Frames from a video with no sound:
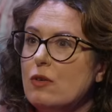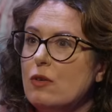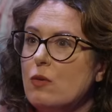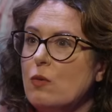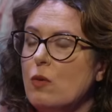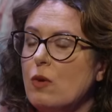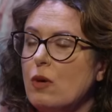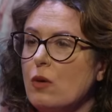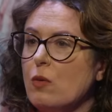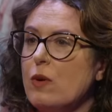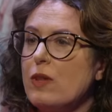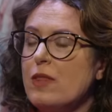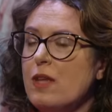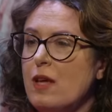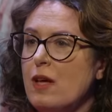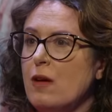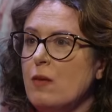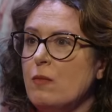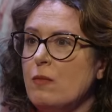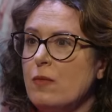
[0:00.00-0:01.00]
who work with
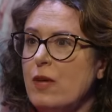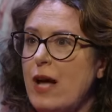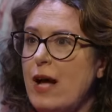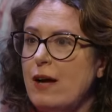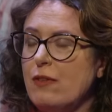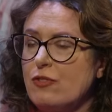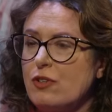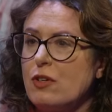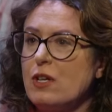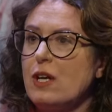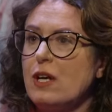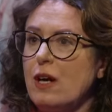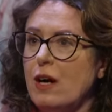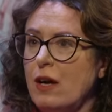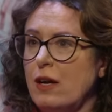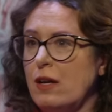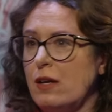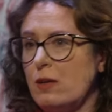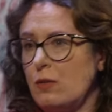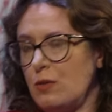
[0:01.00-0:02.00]
him after he
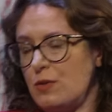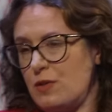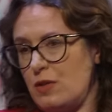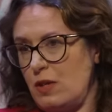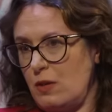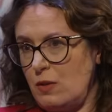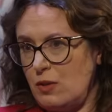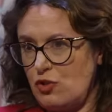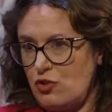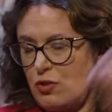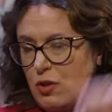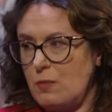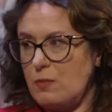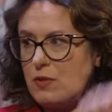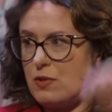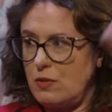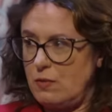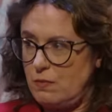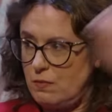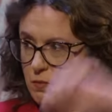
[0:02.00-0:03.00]
got it, it was, you know, in
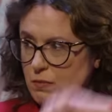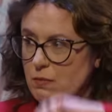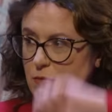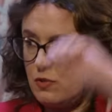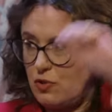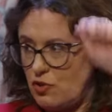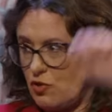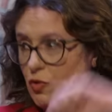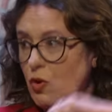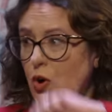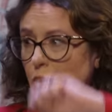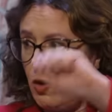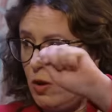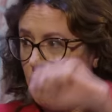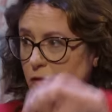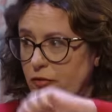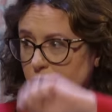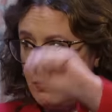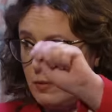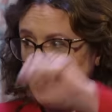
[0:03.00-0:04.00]
Trump's
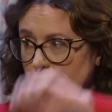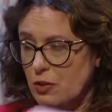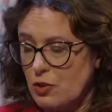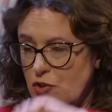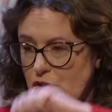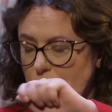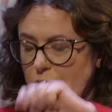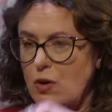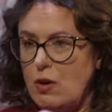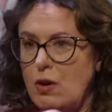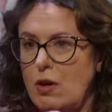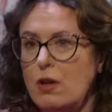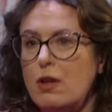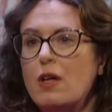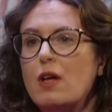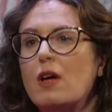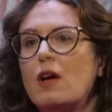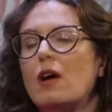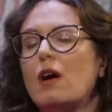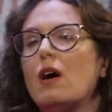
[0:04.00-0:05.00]
scrawl, familiar scrawl.
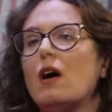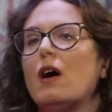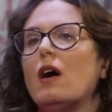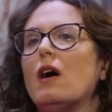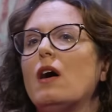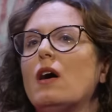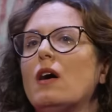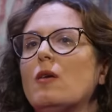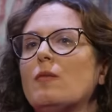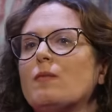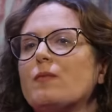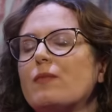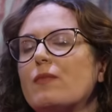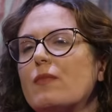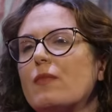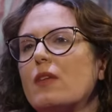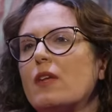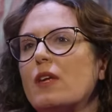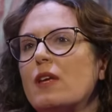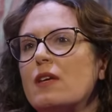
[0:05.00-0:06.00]
Um,
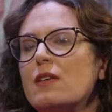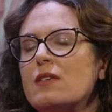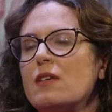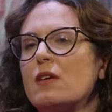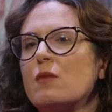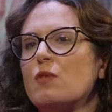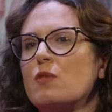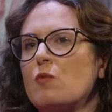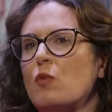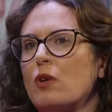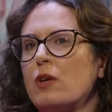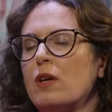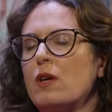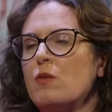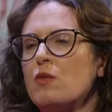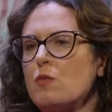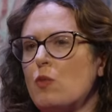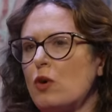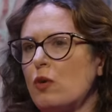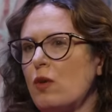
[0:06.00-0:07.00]
he said it was more, he
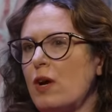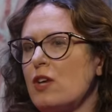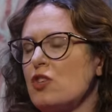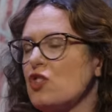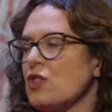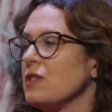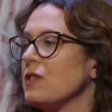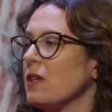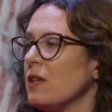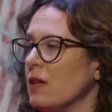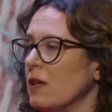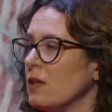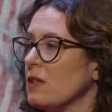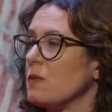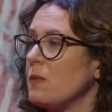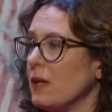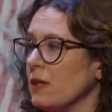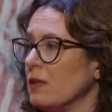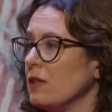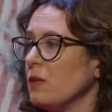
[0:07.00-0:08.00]
was more gracious than he'd
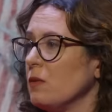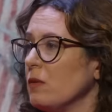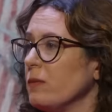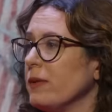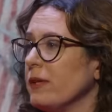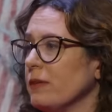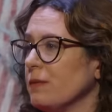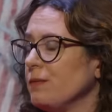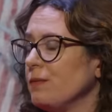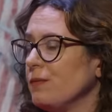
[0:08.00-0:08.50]
expected he would be.